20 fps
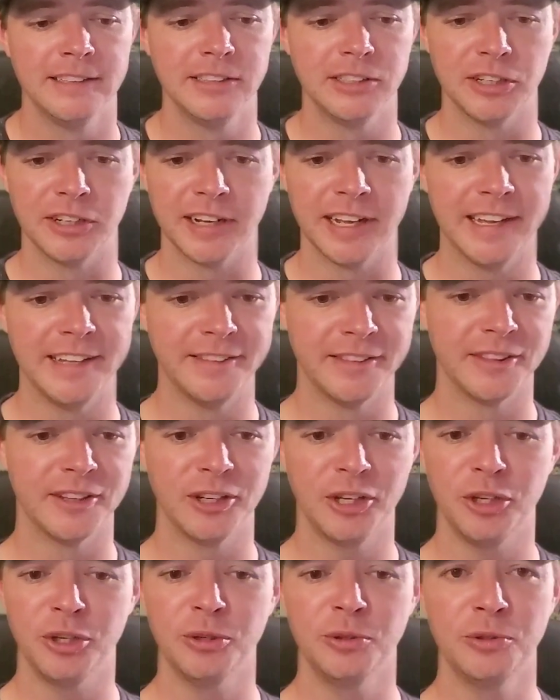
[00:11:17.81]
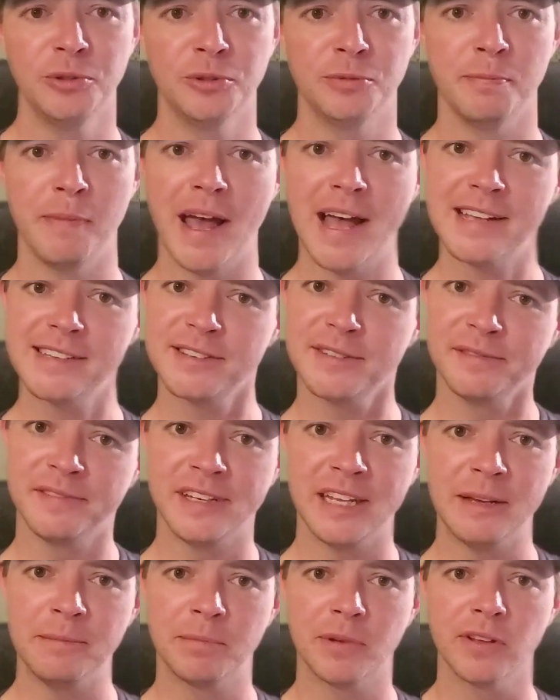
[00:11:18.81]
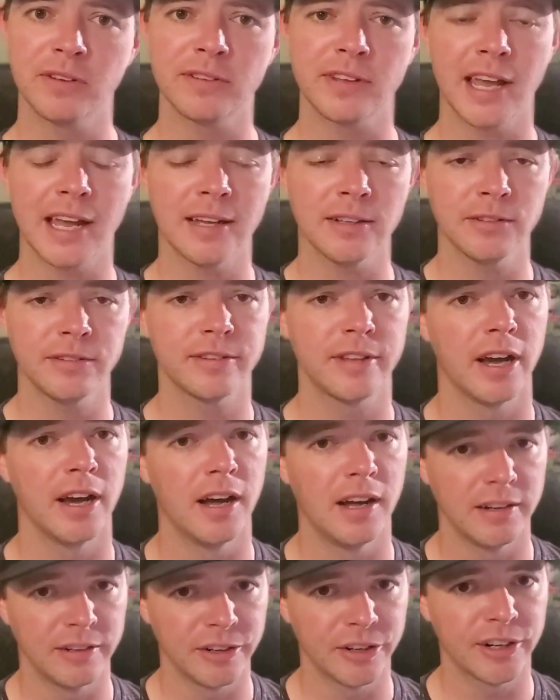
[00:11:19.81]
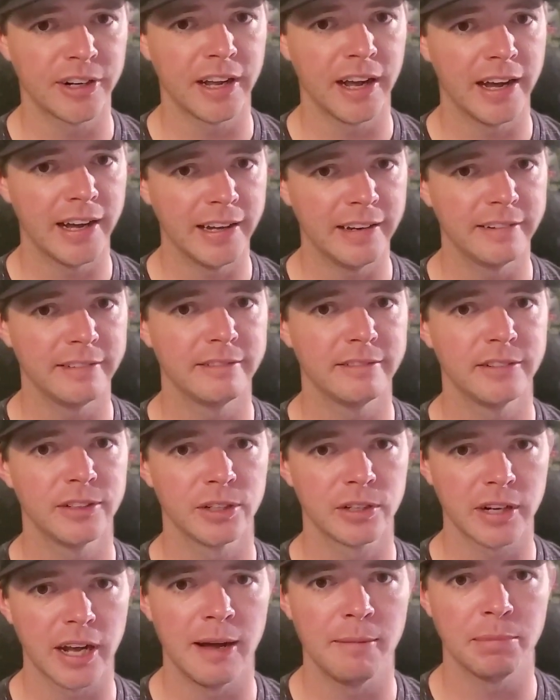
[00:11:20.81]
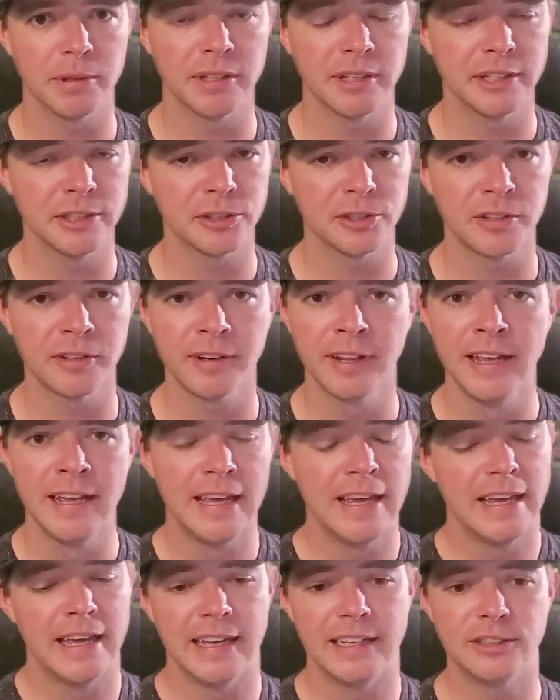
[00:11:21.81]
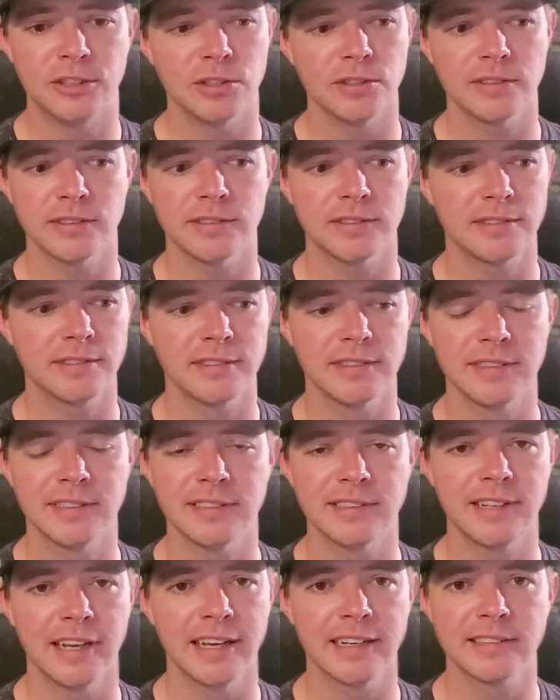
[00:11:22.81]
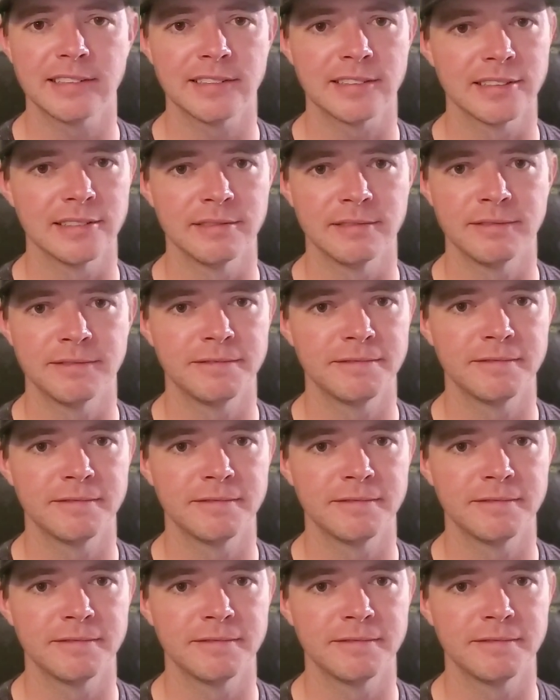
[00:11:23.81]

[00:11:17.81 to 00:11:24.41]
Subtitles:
You're getting the huge, massive, deep discounts to undercut your competition. It just stinks of